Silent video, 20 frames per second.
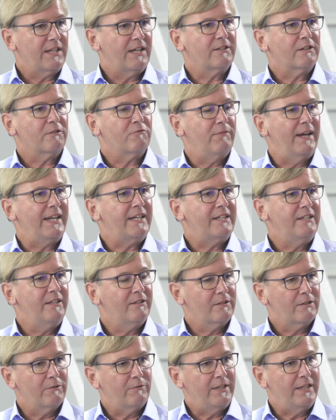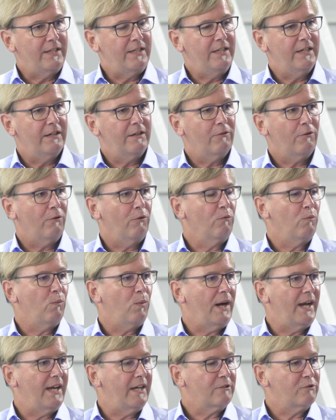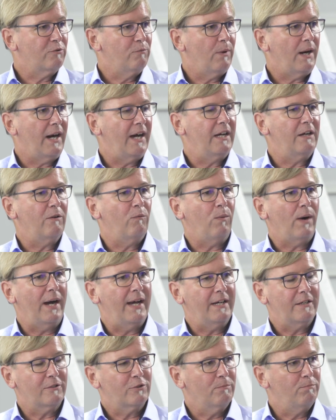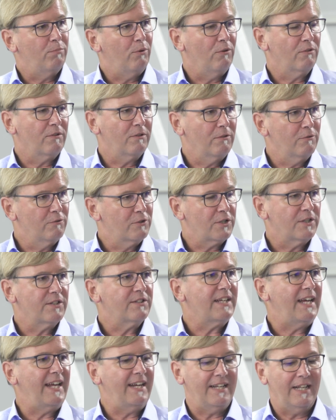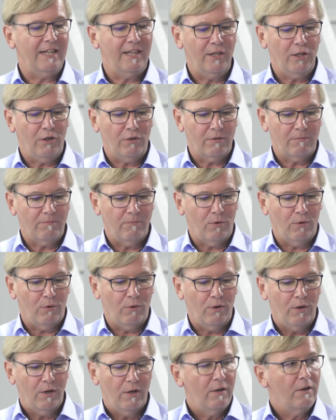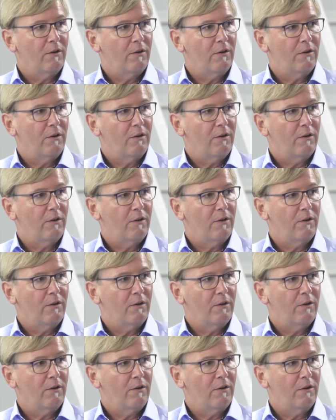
has a great history here on wire-to-wire, wire-to-board solutions, and a lot more,